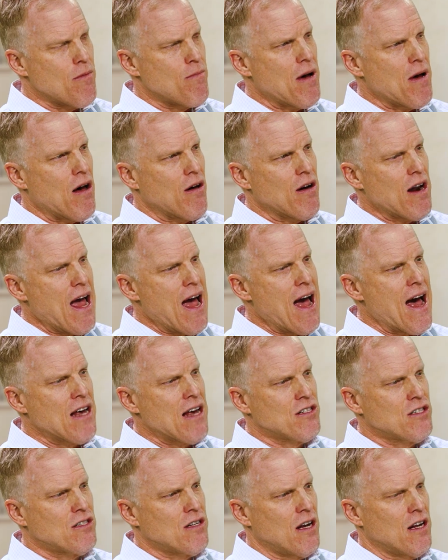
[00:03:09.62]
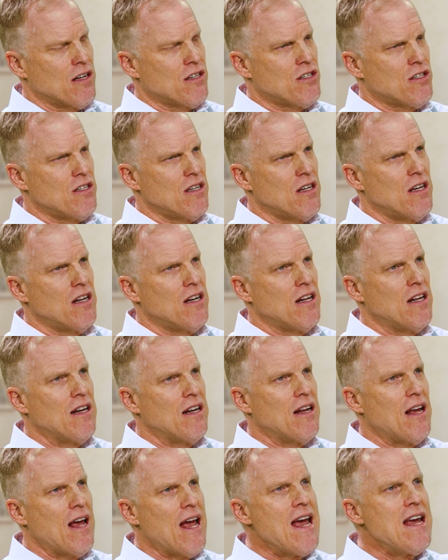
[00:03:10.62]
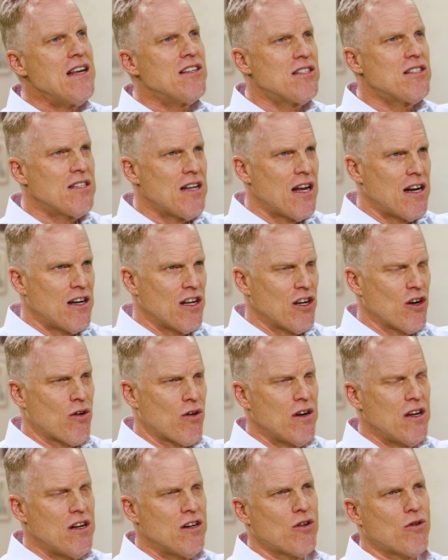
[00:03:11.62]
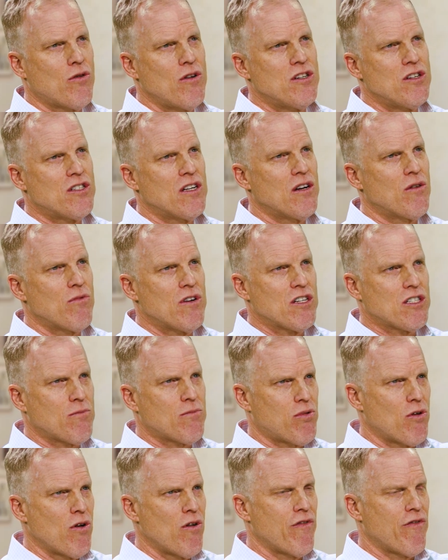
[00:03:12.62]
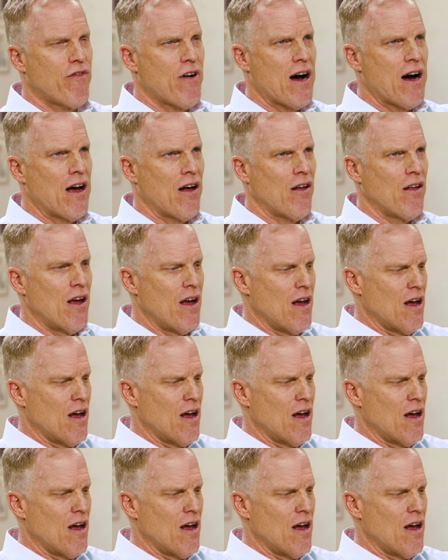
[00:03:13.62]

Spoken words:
about assets in an ascending or increasing risk profile,